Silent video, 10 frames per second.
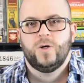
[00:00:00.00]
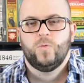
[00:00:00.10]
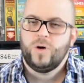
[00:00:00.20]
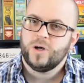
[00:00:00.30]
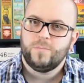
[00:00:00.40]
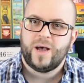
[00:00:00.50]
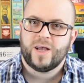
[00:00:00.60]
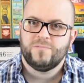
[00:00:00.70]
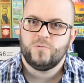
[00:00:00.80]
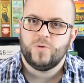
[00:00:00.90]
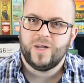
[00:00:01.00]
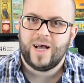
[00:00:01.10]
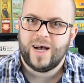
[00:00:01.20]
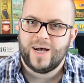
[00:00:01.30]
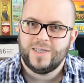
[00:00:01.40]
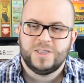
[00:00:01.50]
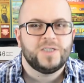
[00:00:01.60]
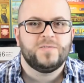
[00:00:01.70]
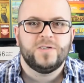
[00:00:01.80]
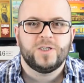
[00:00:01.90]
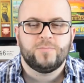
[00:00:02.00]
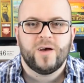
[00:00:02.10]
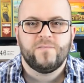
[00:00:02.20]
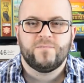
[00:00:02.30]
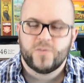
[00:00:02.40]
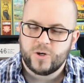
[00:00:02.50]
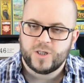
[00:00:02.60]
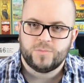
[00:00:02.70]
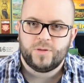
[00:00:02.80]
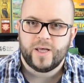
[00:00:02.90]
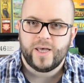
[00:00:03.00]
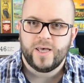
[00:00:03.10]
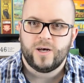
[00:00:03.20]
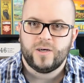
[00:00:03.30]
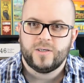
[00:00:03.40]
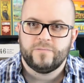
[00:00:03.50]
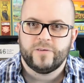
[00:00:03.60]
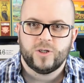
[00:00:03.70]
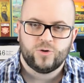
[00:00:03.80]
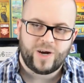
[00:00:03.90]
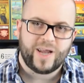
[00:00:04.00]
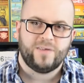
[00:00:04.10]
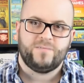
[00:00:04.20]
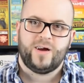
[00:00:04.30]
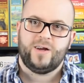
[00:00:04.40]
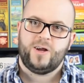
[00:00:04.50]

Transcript: Welcome back everyone. Just finished my first play of Dragonfire.